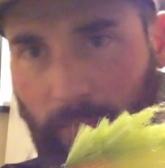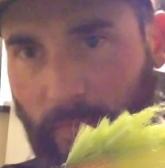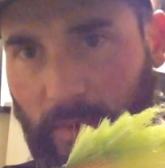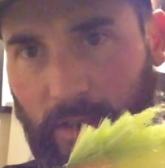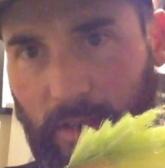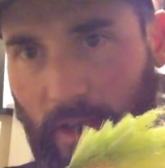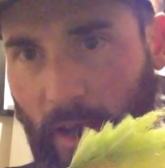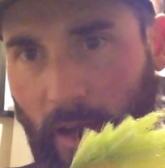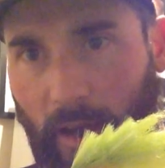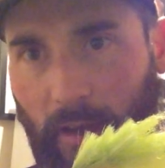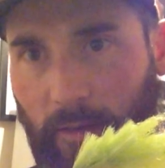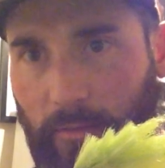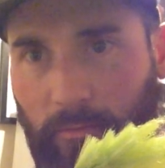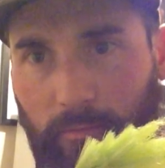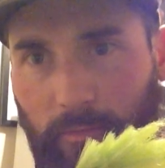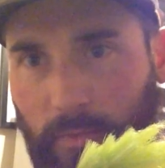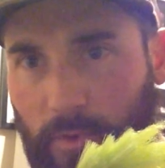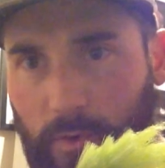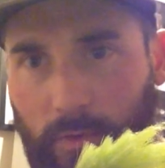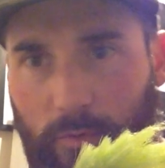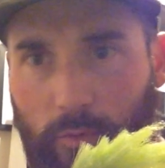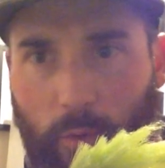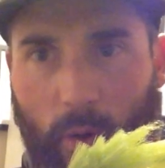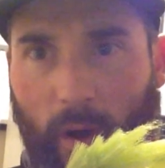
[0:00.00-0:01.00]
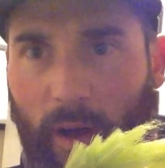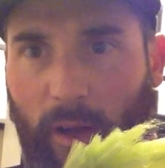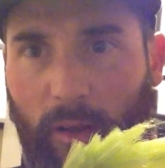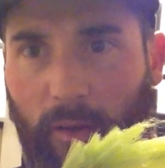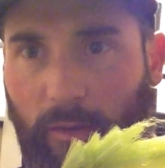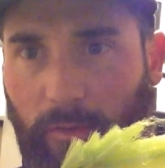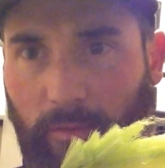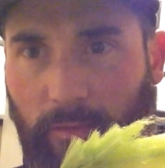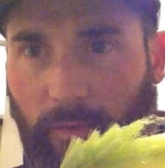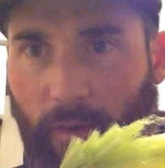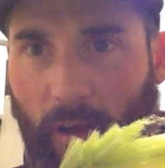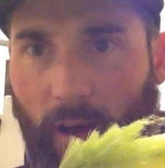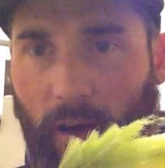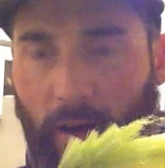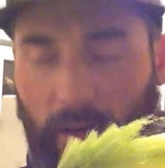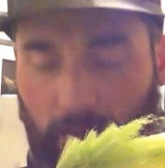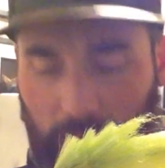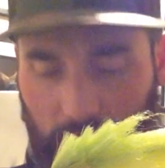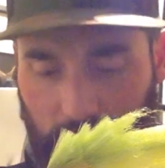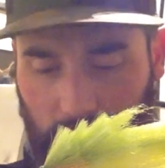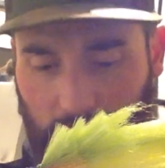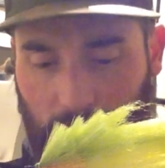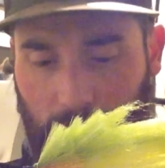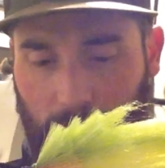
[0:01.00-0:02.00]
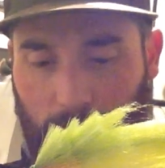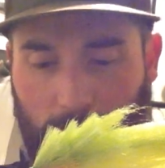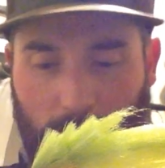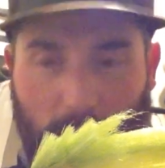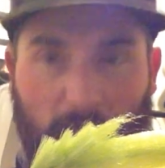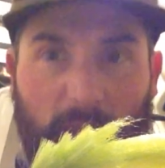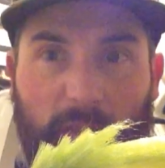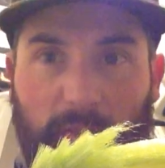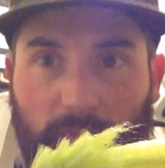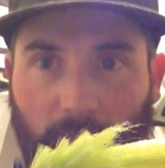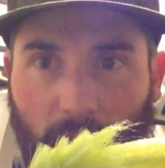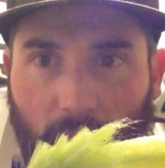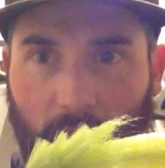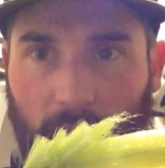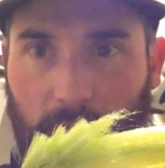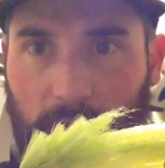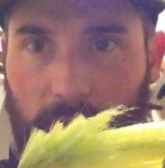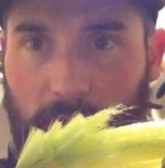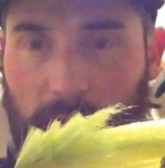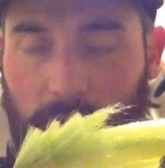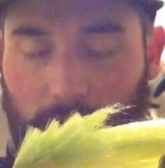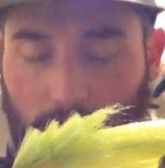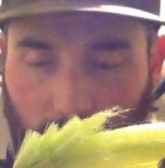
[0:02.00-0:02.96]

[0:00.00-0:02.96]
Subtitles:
10, 12 flies, big flies.